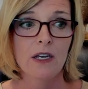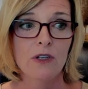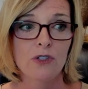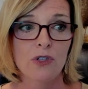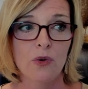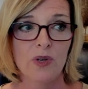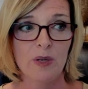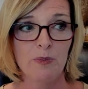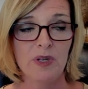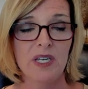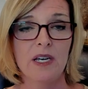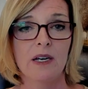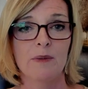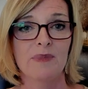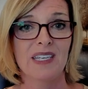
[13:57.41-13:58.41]
So it
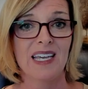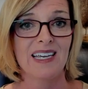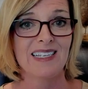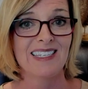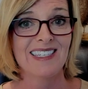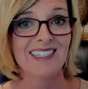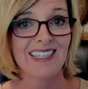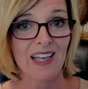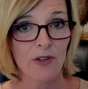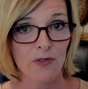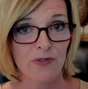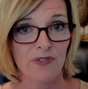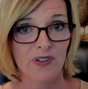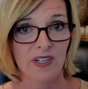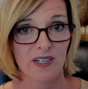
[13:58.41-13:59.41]
becomes a
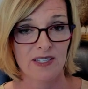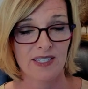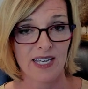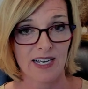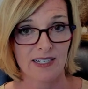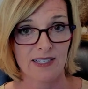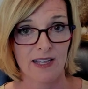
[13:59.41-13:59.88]
self sex